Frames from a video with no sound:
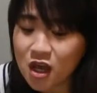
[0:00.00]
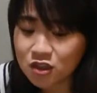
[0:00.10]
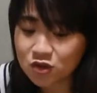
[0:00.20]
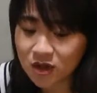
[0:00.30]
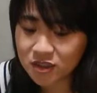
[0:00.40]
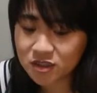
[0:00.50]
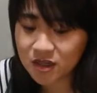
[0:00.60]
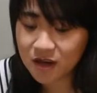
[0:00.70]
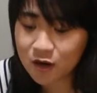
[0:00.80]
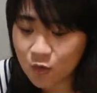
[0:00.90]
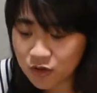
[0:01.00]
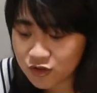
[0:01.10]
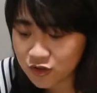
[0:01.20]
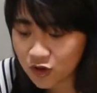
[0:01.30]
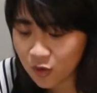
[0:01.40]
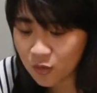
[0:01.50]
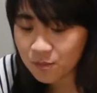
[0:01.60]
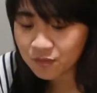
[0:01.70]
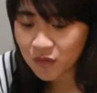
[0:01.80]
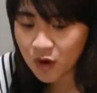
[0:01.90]
So I just kind of want to know
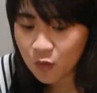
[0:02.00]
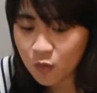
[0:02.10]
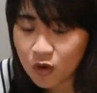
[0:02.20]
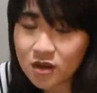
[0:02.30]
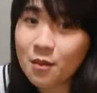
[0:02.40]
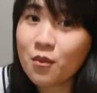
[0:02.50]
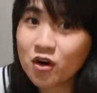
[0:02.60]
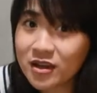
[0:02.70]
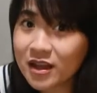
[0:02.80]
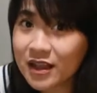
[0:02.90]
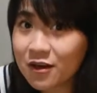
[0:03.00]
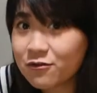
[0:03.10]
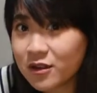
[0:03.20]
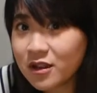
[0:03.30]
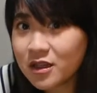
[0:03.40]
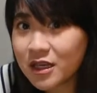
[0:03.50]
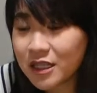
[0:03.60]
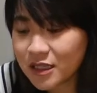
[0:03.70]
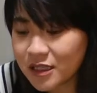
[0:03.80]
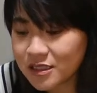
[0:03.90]
what ammonia level
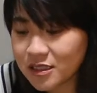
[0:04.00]
in this.